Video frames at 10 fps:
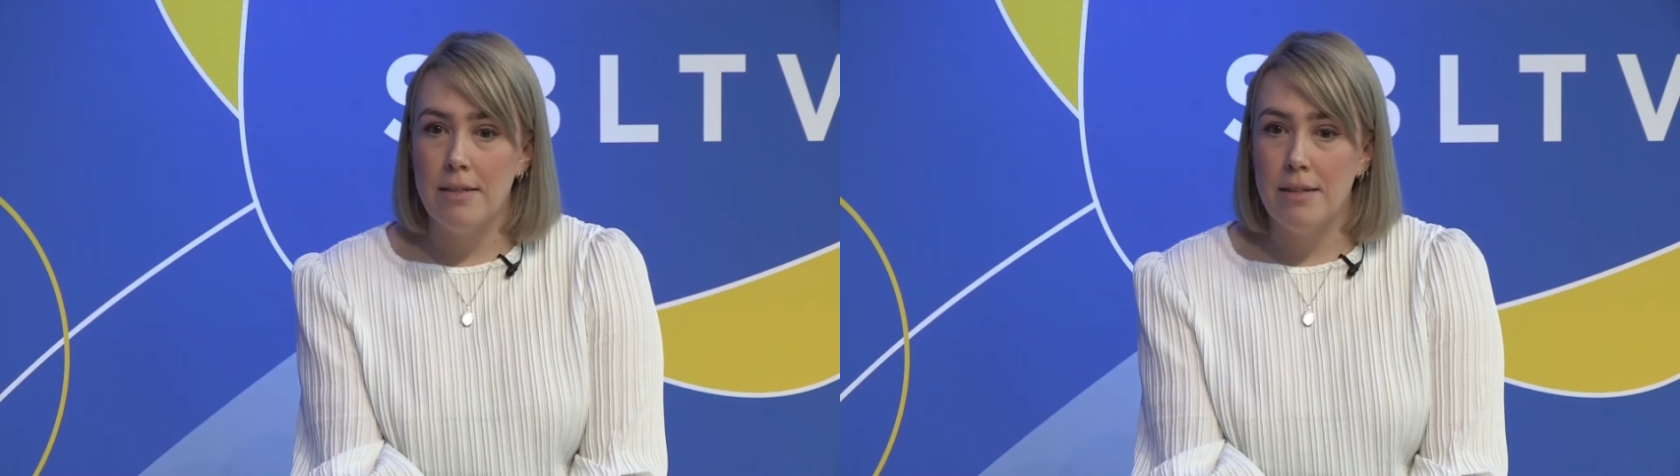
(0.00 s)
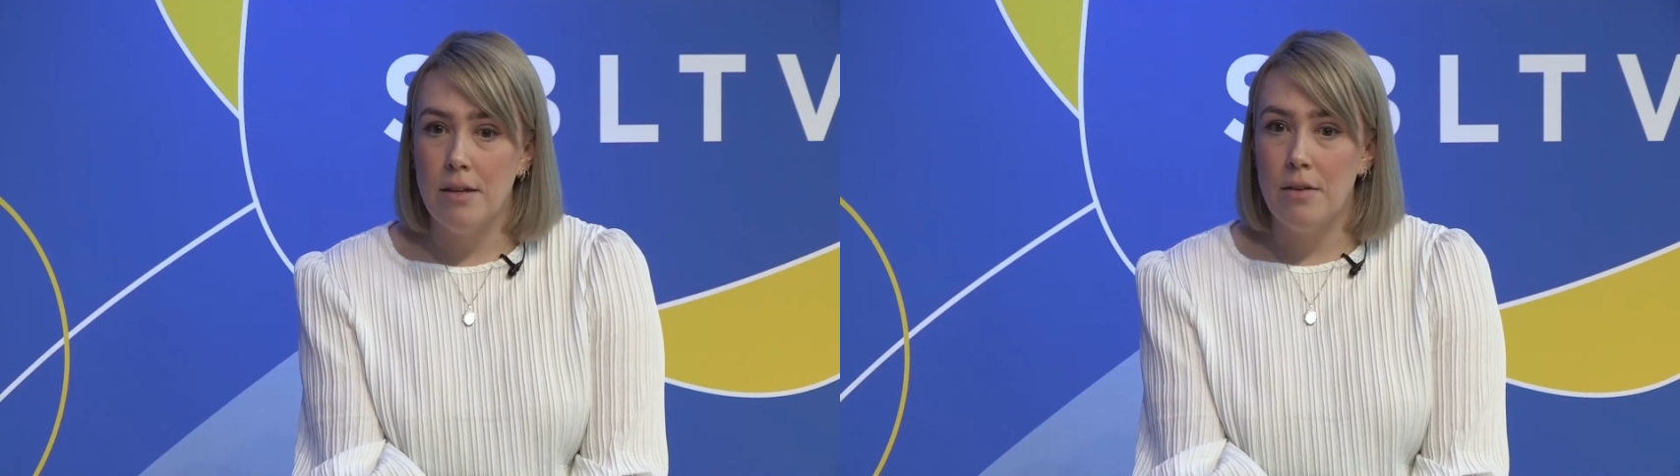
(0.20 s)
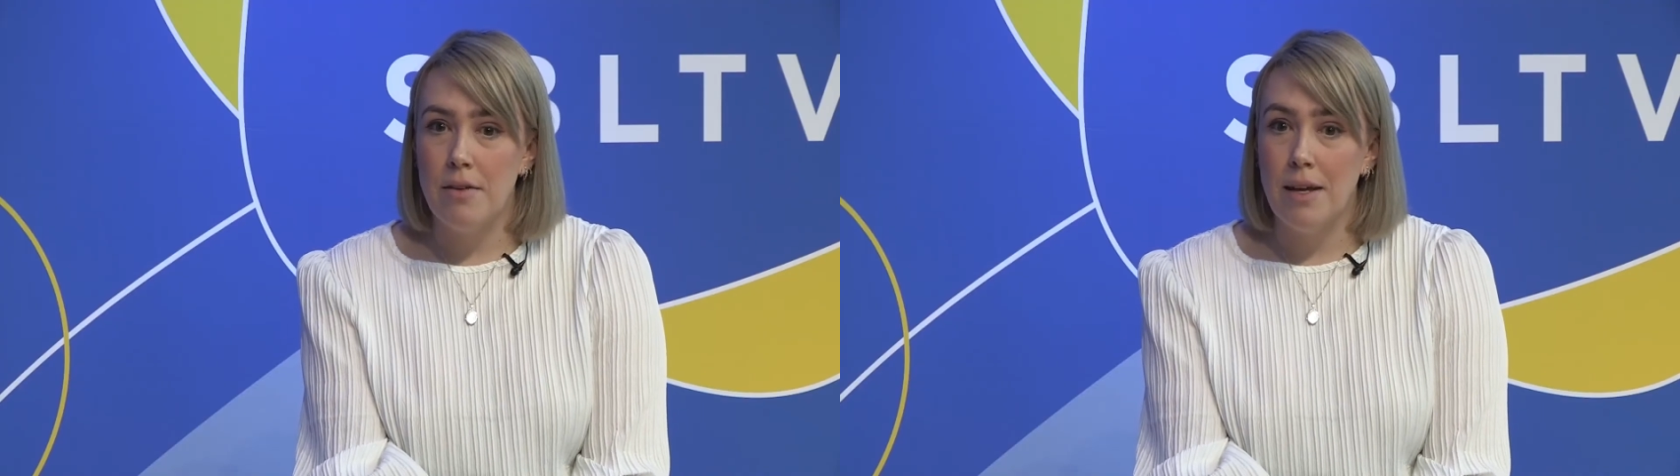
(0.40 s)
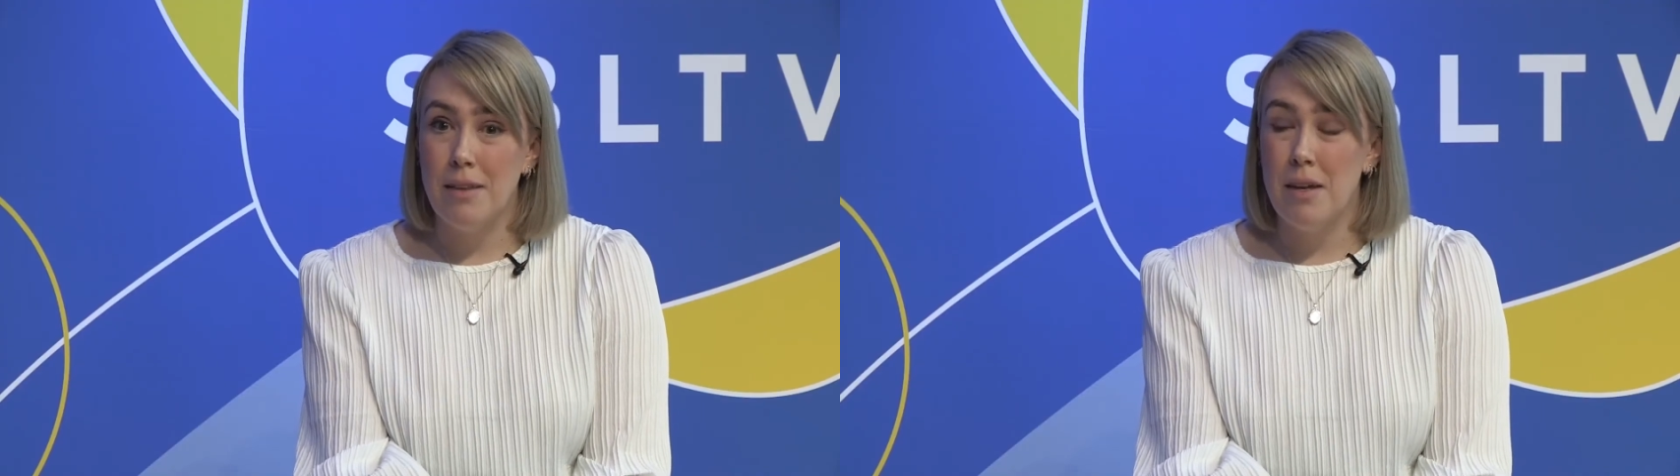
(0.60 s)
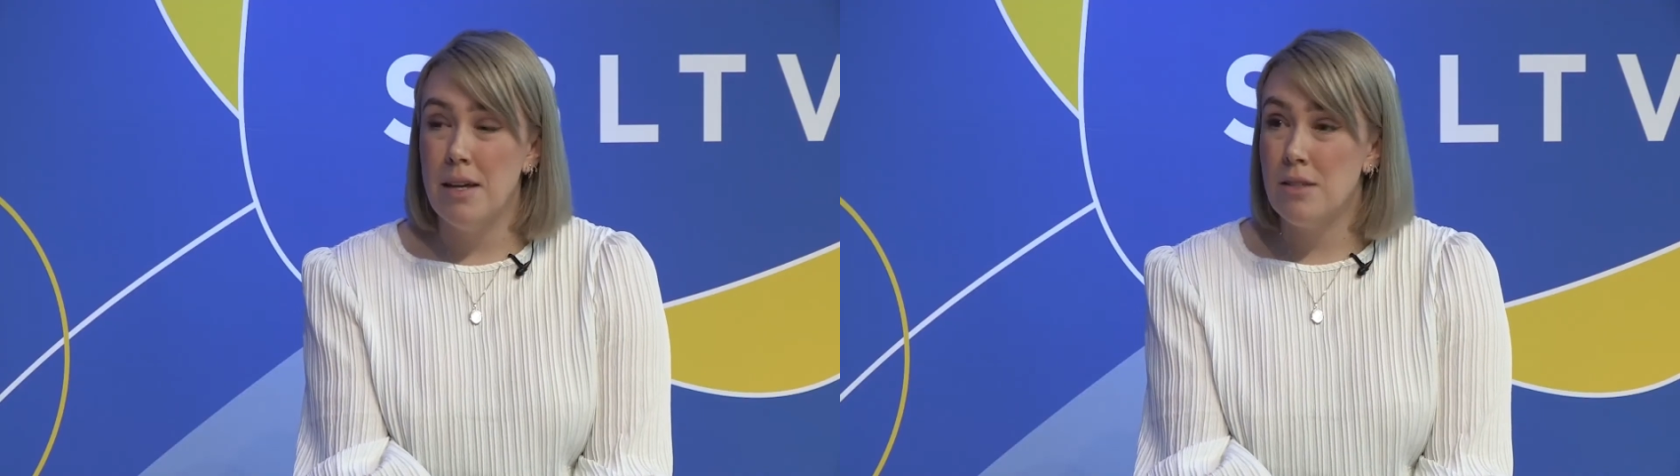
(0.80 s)
still think
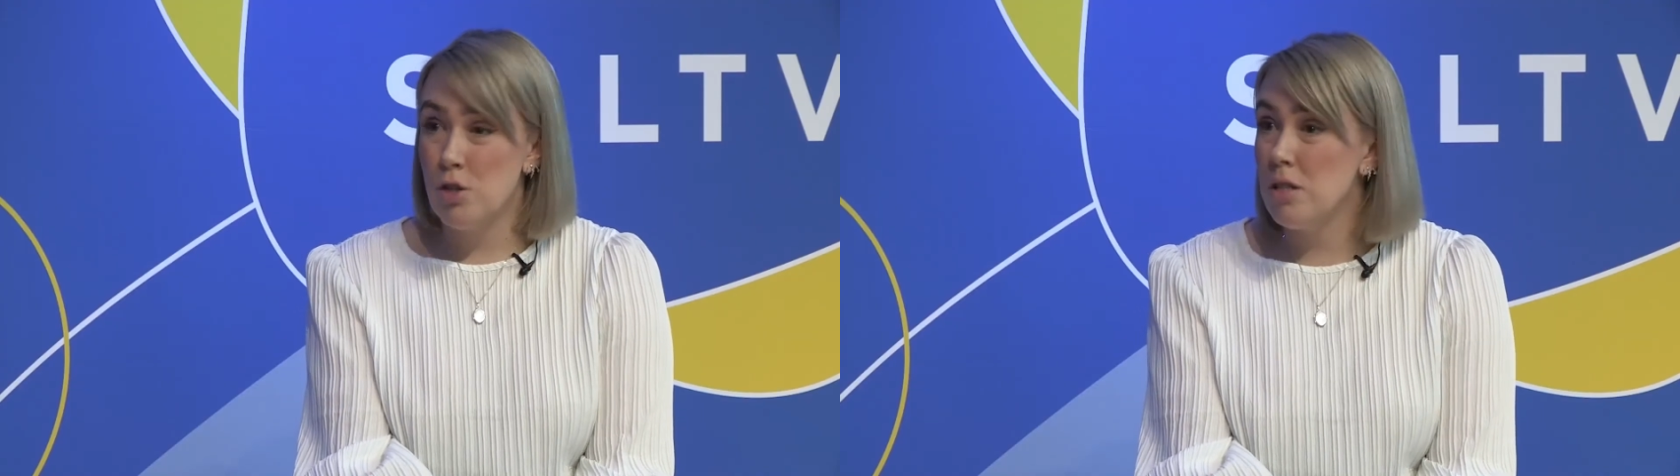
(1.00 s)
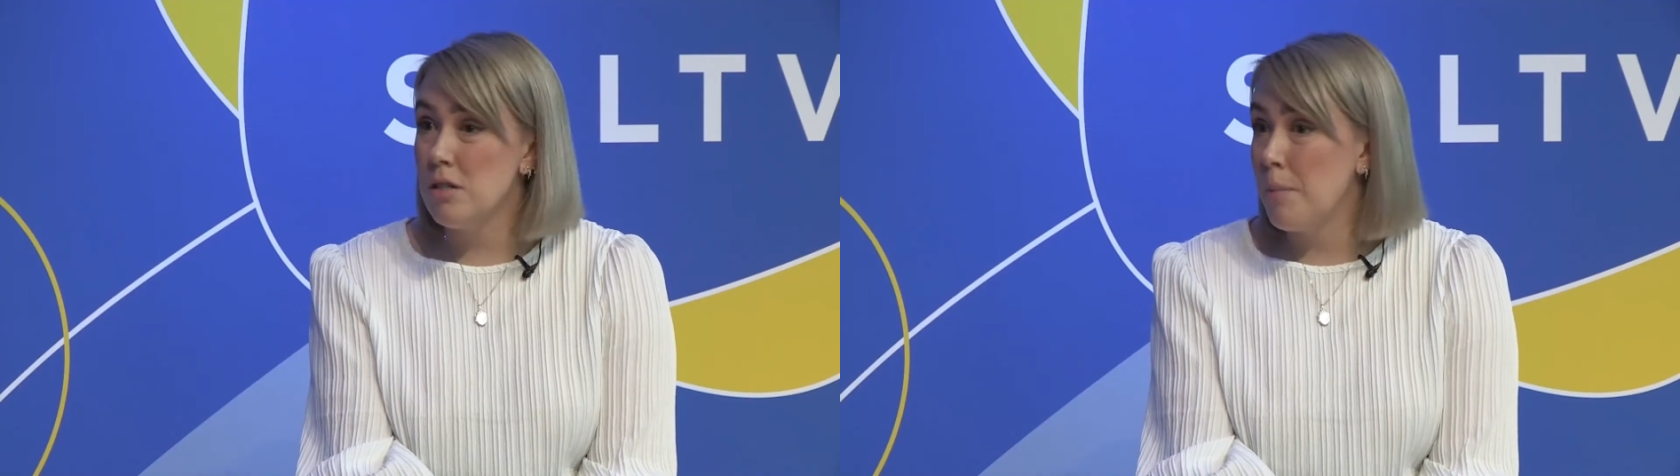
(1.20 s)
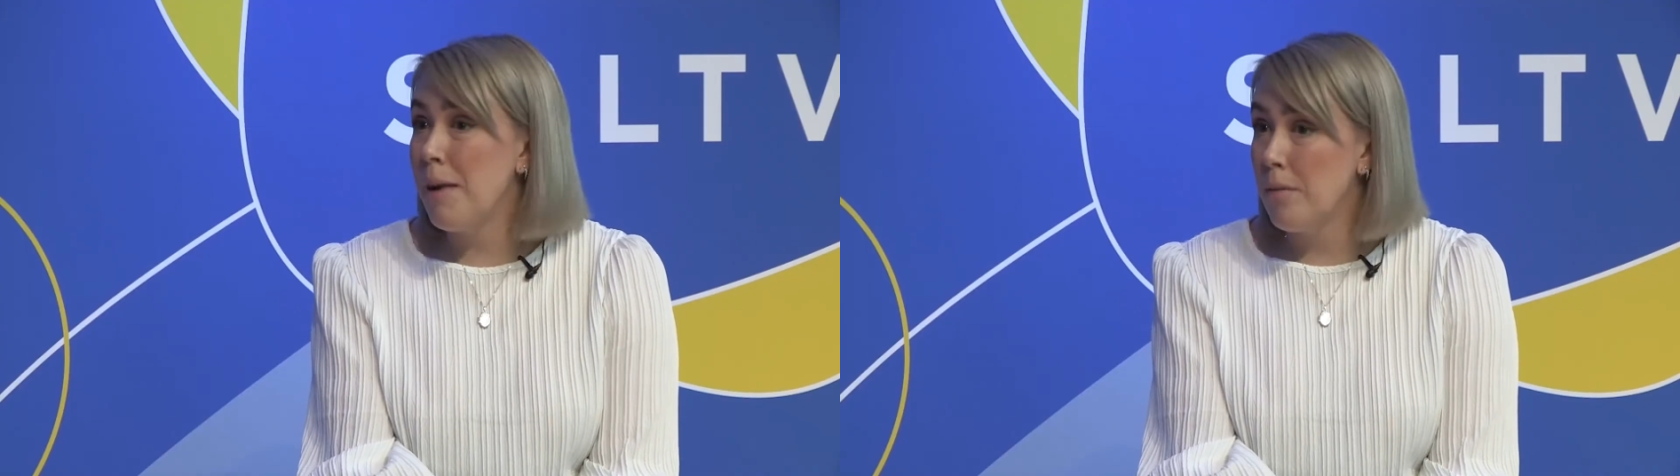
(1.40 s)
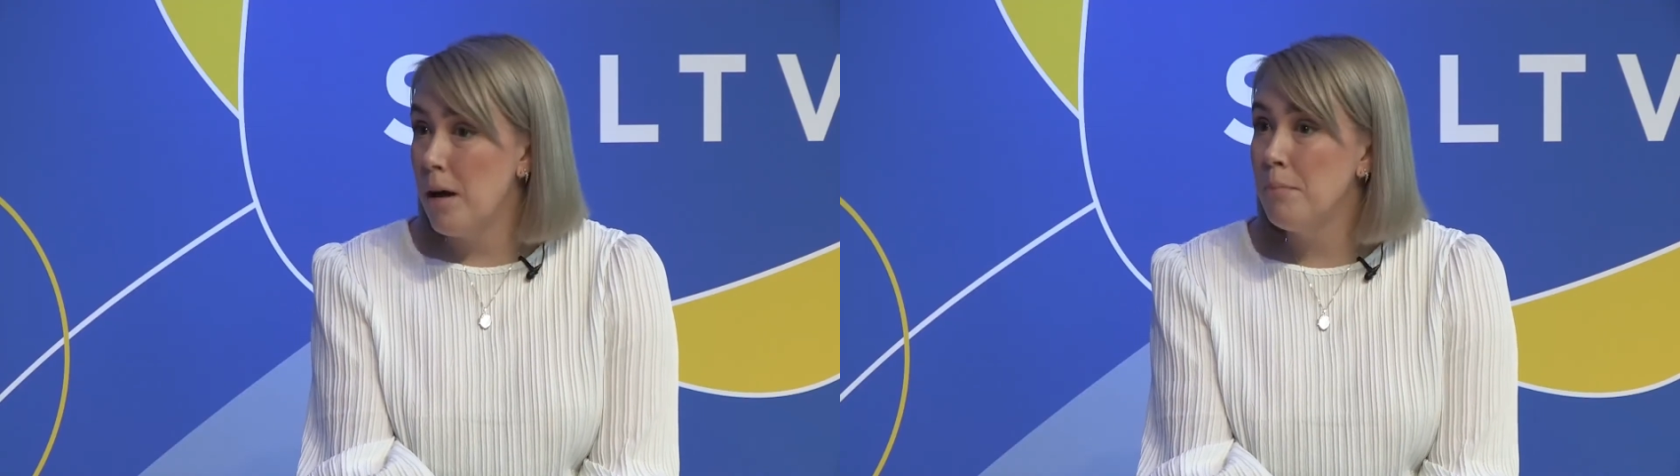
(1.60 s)
that it's just about